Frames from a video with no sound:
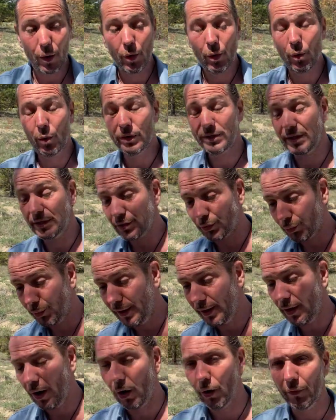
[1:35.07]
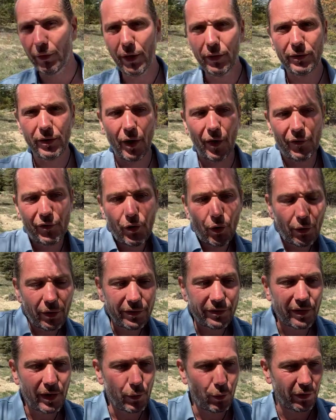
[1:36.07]
Was it real or not? Of
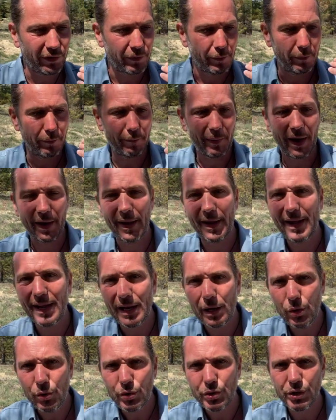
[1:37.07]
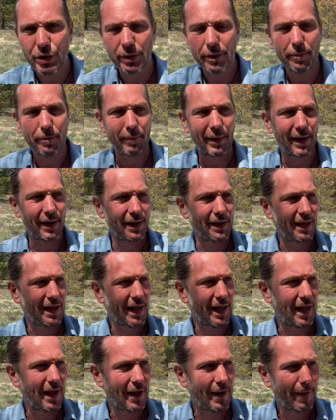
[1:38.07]
course it was my illusion, my
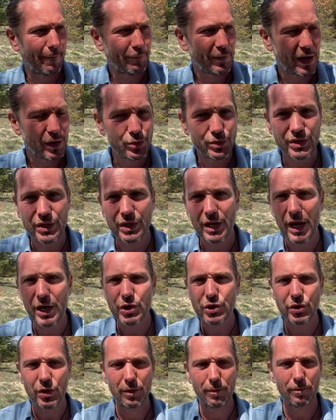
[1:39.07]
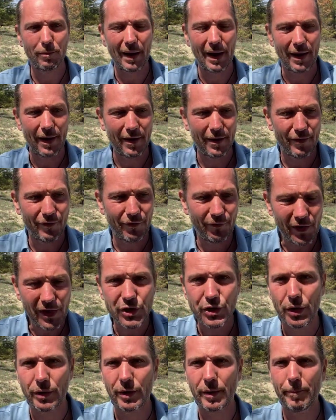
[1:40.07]
hallucination, my
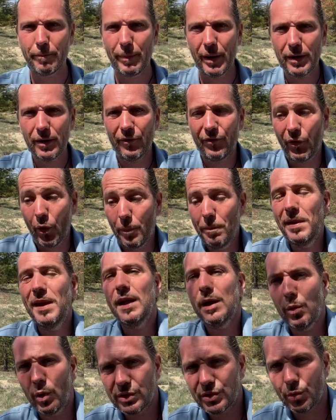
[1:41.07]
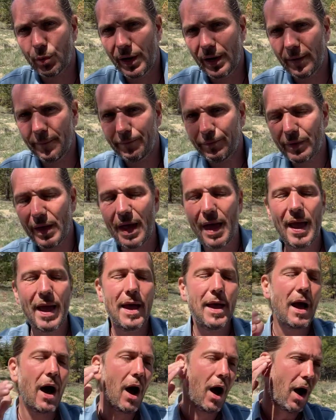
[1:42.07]
fiction, but for me it was real.
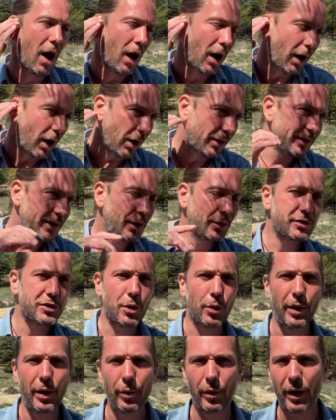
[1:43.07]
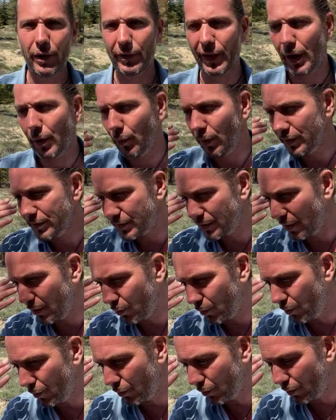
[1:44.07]
On the other way around,
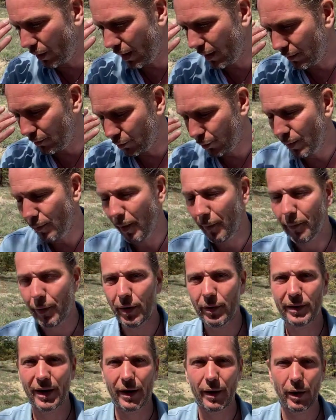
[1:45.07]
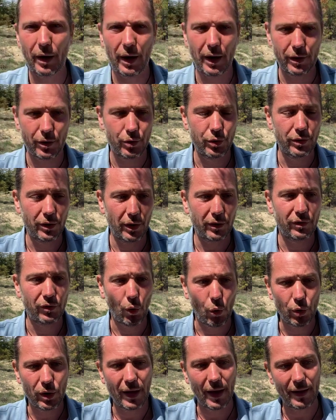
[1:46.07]
I remember that I could not
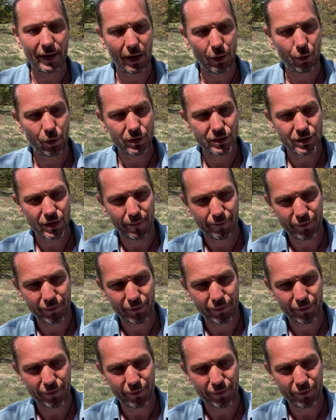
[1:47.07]
talk, and I was